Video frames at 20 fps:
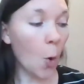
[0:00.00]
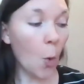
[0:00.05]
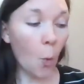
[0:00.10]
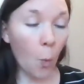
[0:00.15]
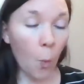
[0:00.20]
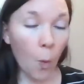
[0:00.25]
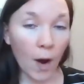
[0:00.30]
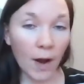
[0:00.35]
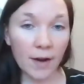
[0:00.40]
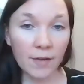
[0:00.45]

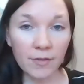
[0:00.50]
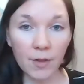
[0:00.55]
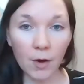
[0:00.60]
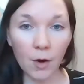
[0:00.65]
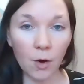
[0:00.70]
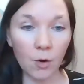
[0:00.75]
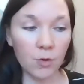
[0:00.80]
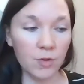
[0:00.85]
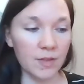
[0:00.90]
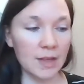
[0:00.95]
One of
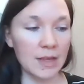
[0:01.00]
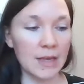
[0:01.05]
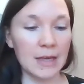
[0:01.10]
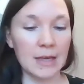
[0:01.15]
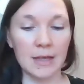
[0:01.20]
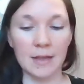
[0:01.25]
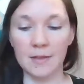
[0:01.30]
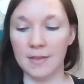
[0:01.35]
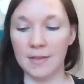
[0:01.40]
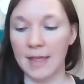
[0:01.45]
those
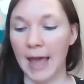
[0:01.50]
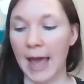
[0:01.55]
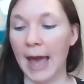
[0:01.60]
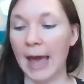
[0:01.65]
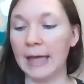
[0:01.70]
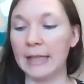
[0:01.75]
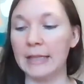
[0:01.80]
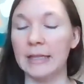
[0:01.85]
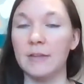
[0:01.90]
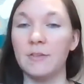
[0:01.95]
is the
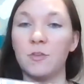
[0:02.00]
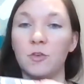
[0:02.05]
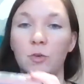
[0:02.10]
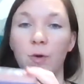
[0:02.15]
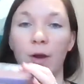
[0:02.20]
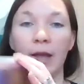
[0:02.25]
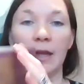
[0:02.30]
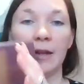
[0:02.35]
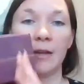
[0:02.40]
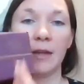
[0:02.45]
Atlas
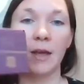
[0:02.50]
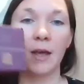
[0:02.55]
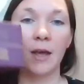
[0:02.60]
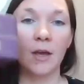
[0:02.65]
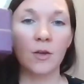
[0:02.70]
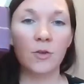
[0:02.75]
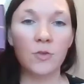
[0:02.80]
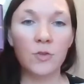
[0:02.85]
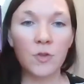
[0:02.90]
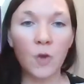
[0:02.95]
crate.
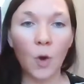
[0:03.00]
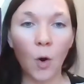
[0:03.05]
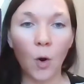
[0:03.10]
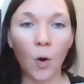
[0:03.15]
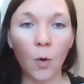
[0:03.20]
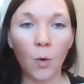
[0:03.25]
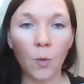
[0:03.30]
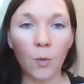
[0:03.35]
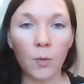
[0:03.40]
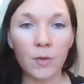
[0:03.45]

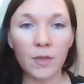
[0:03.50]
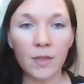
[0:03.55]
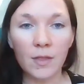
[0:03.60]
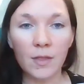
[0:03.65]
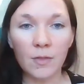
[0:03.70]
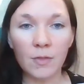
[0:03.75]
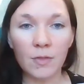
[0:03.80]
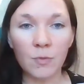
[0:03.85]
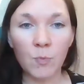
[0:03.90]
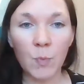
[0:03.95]
So
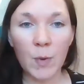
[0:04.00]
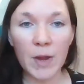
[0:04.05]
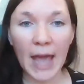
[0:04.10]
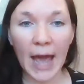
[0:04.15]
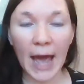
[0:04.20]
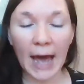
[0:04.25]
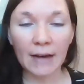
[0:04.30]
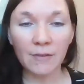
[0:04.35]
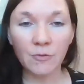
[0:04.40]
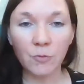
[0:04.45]
we
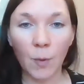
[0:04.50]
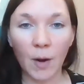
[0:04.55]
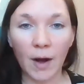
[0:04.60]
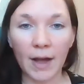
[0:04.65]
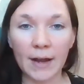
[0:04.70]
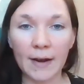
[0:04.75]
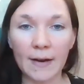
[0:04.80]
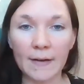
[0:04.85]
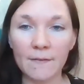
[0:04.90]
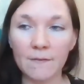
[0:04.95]
have
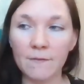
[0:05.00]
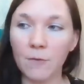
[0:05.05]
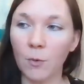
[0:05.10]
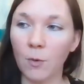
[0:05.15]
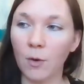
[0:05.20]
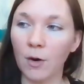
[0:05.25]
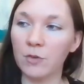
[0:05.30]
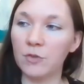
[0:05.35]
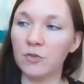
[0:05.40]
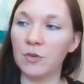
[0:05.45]
one for